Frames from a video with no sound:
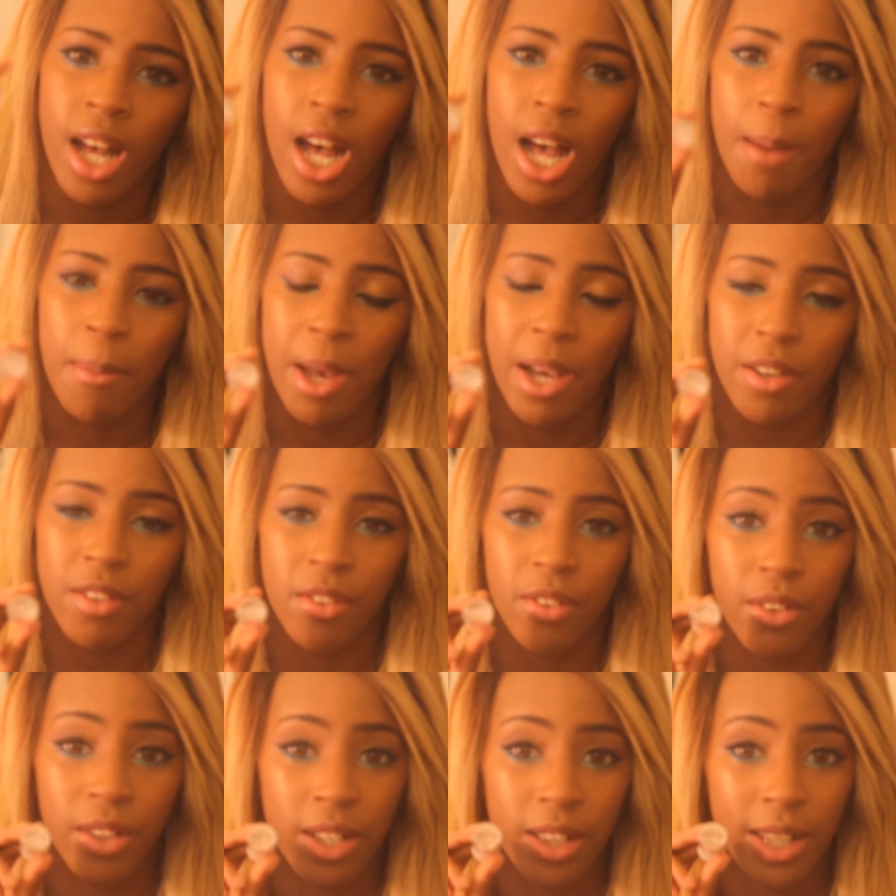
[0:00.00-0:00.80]
I'm
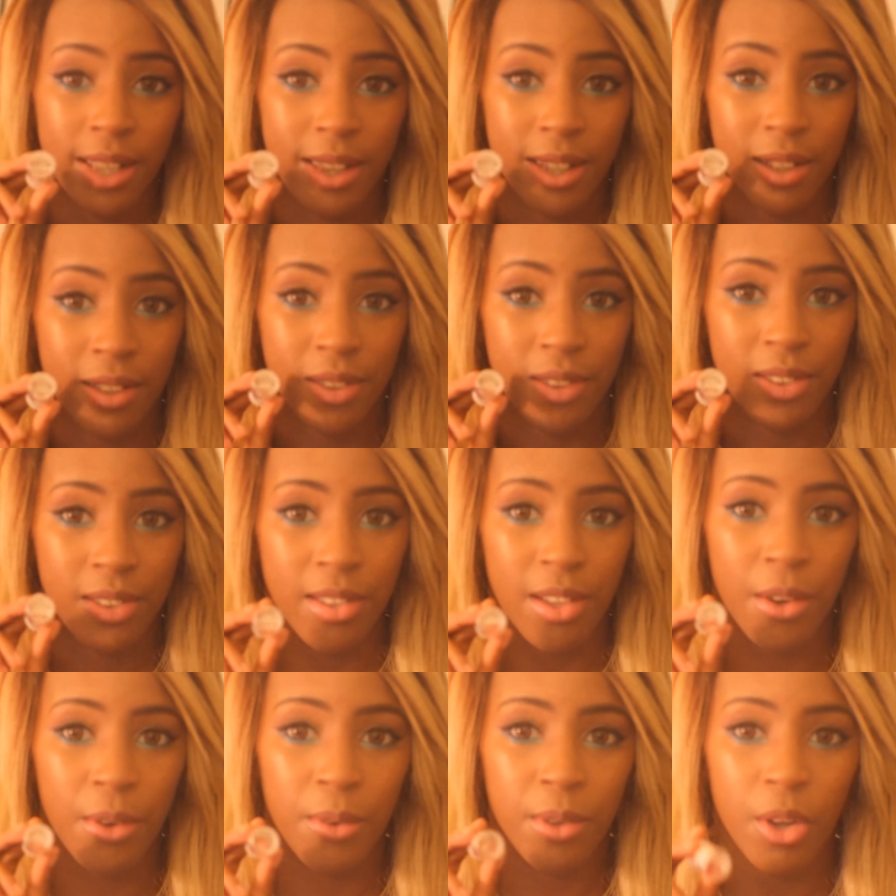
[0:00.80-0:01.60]
actually going to let these
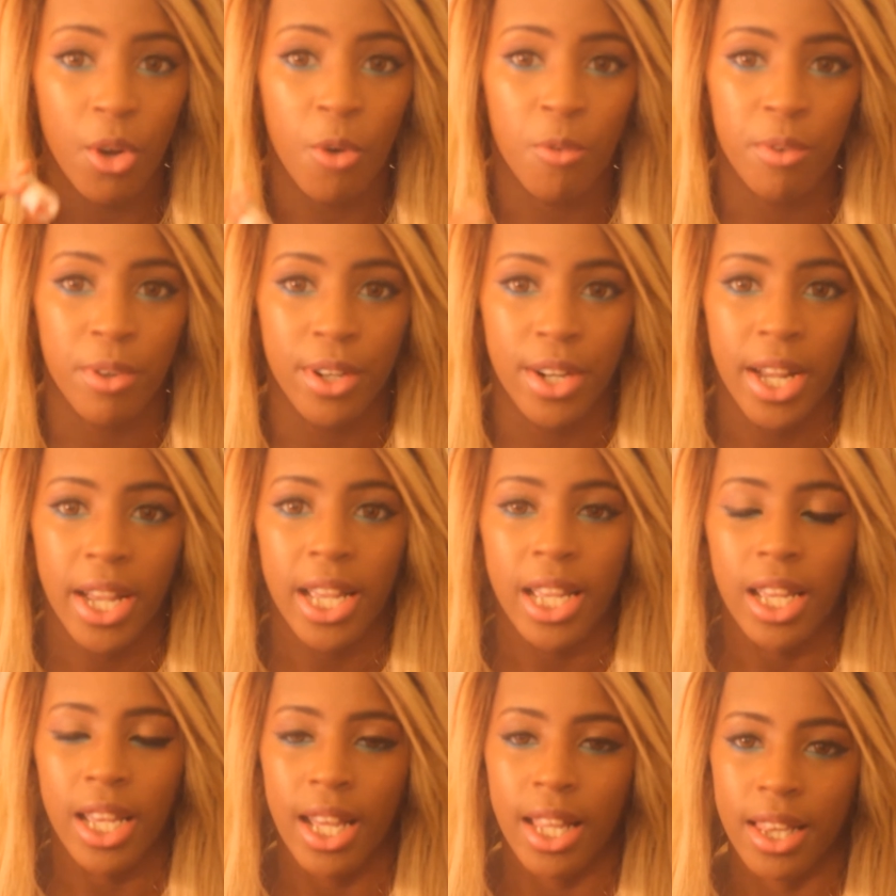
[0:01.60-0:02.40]
soak
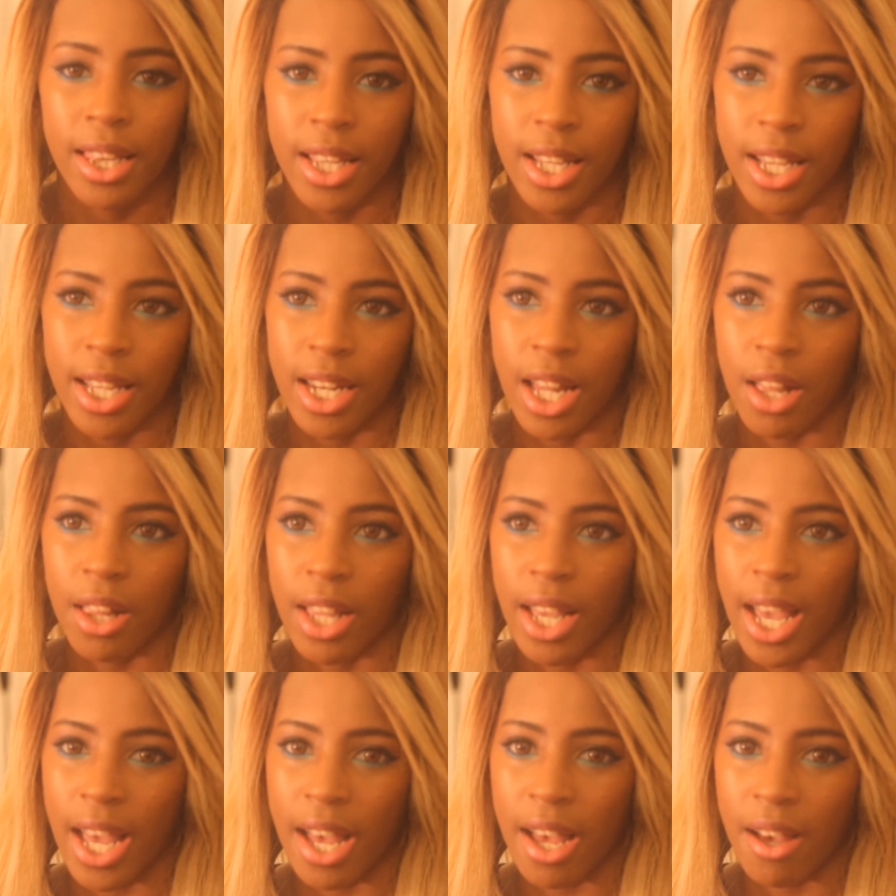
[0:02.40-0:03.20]
overnight, and then
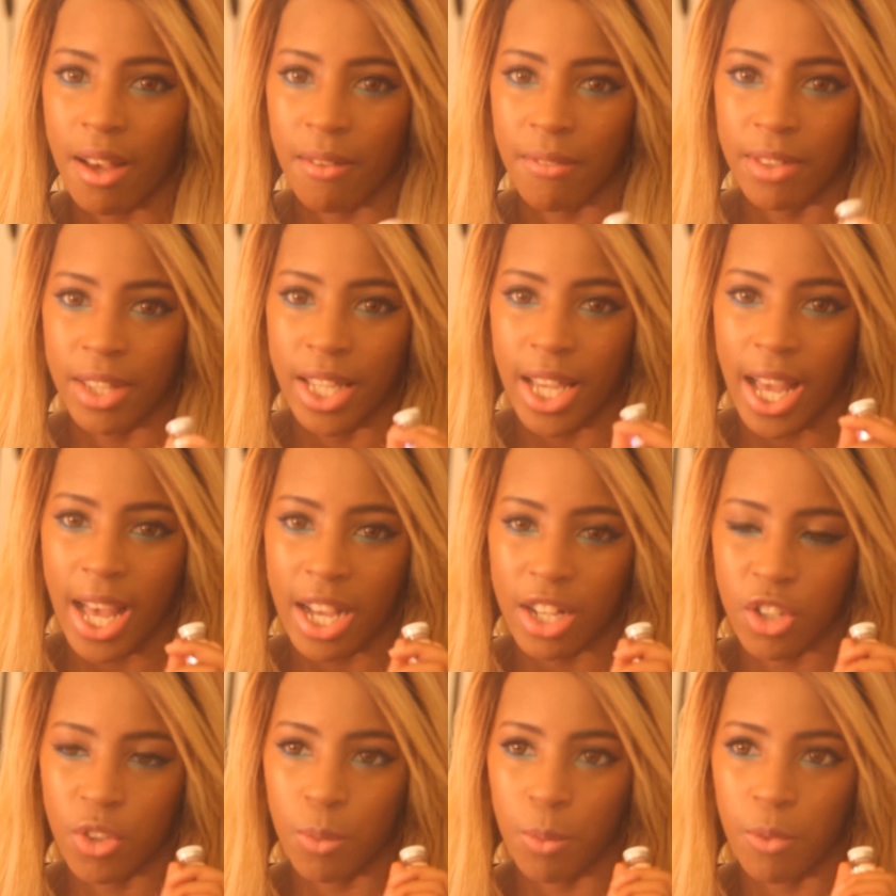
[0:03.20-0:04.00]
I'll have the
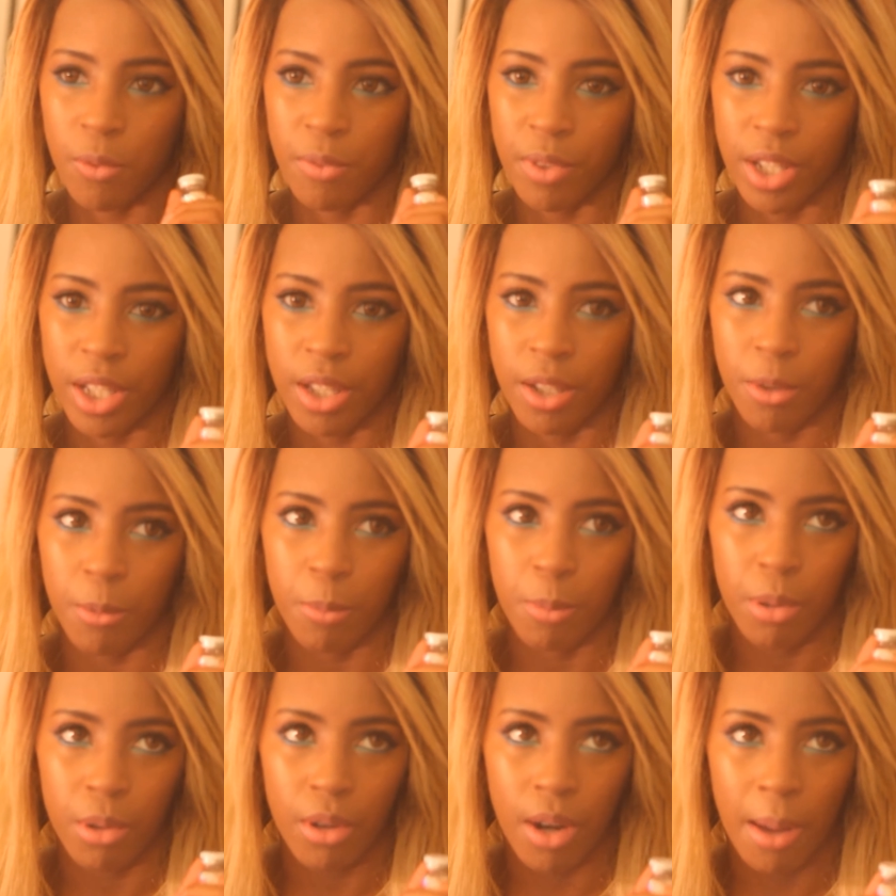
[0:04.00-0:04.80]
actual video
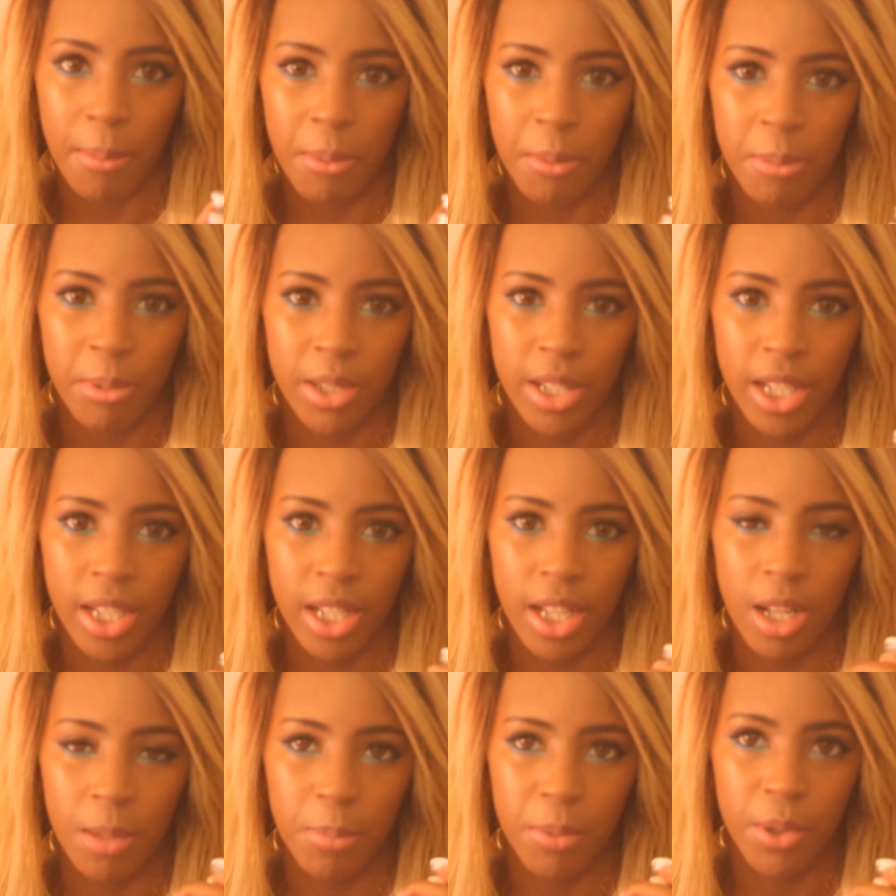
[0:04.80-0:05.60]

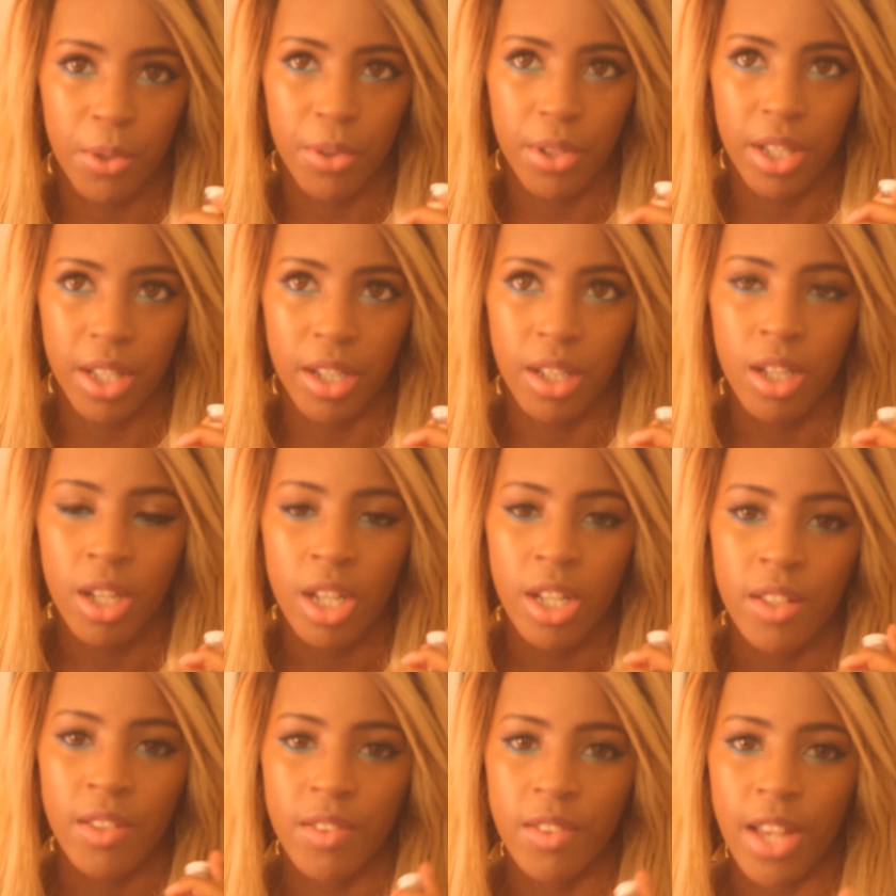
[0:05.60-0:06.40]
probably uploaded
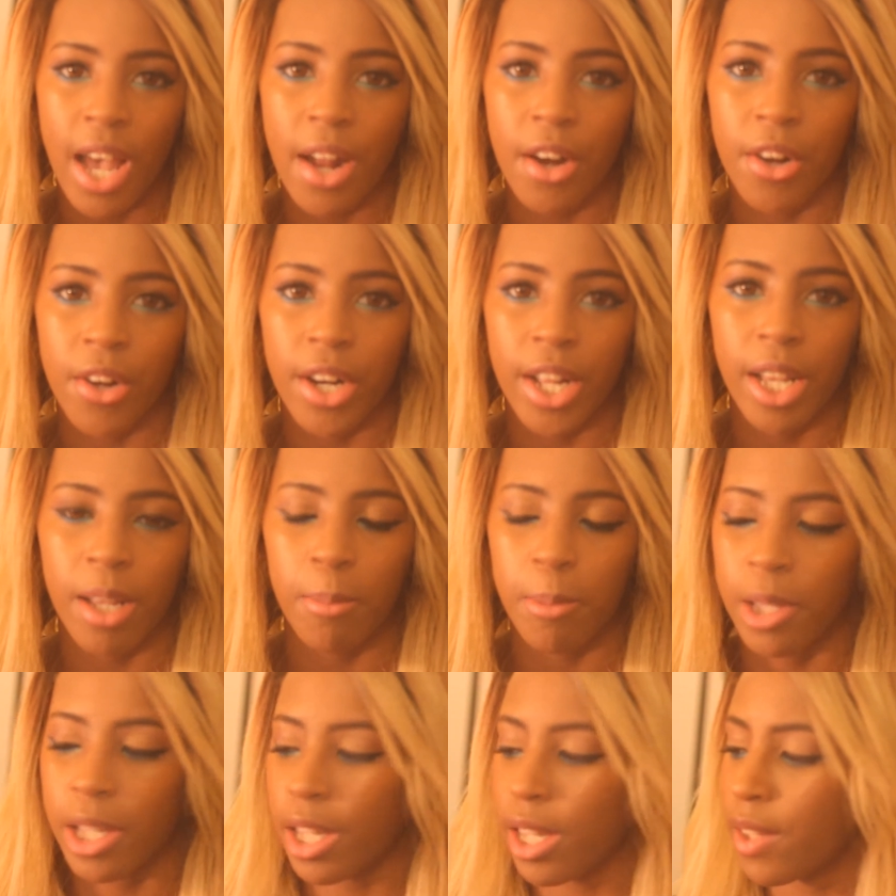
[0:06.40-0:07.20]

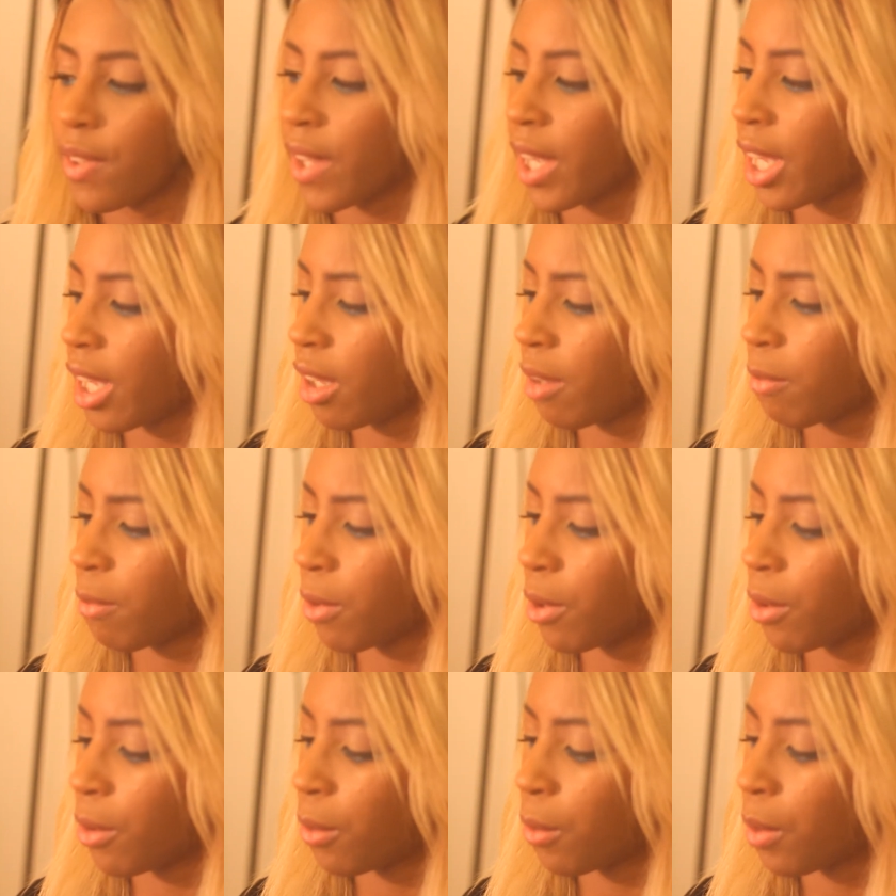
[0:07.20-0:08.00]
Saturday because
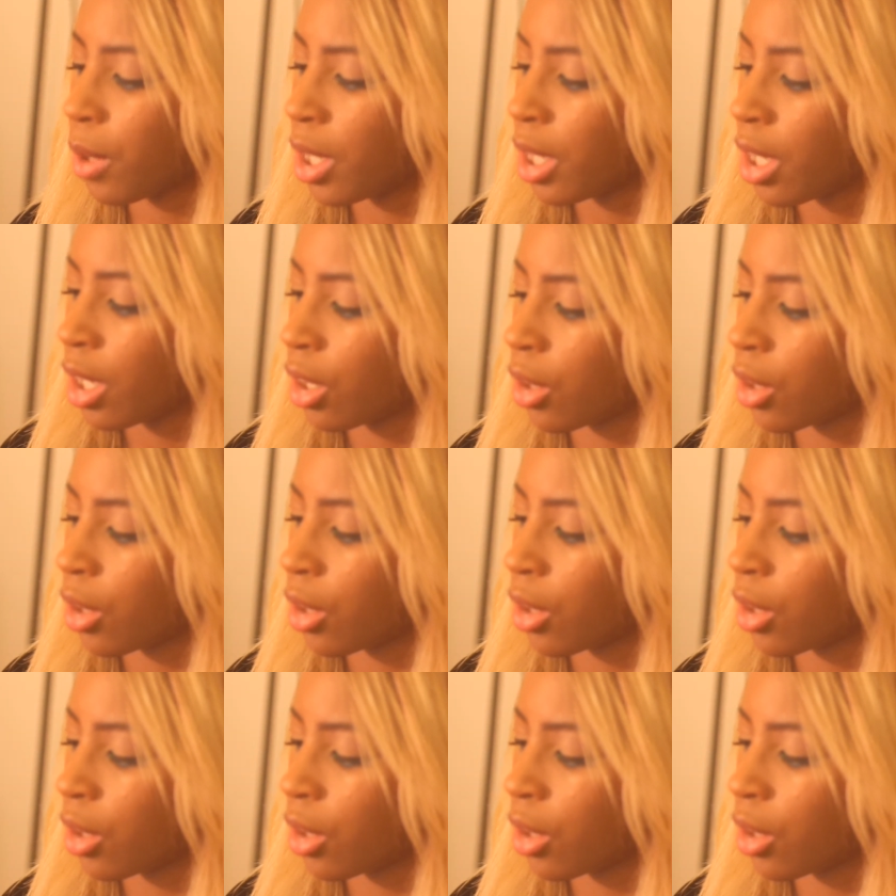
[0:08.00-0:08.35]
AFO